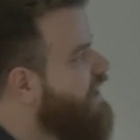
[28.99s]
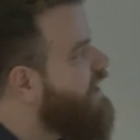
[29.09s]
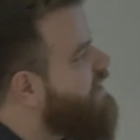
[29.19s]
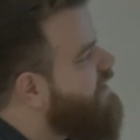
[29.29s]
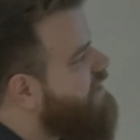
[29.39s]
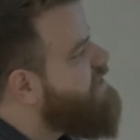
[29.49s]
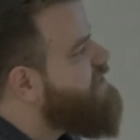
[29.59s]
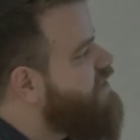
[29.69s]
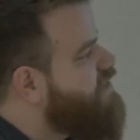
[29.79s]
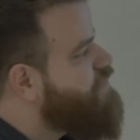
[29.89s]
because
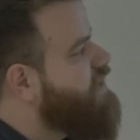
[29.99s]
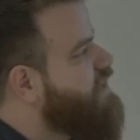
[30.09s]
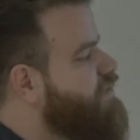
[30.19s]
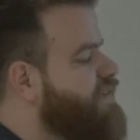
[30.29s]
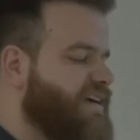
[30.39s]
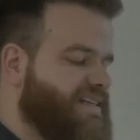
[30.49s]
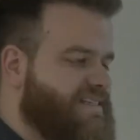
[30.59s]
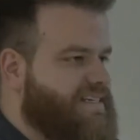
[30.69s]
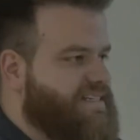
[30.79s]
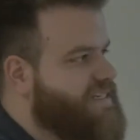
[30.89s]
Node's pretty good with
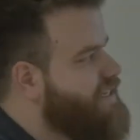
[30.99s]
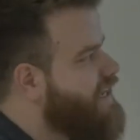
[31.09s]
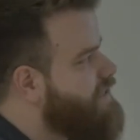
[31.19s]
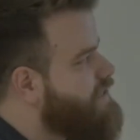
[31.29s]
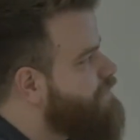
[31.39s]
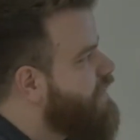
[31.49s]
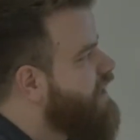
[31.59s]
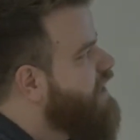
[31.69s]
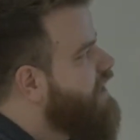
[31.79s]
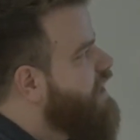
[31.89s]
ES6 these days.
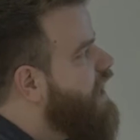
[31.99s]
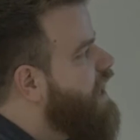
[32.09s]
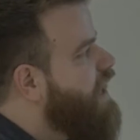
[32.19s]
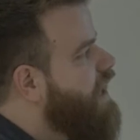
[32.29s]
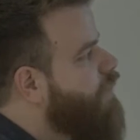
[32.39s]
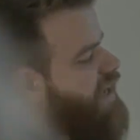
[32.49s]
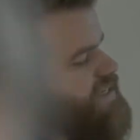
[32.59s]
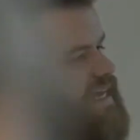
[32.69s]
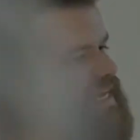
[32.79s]
When I say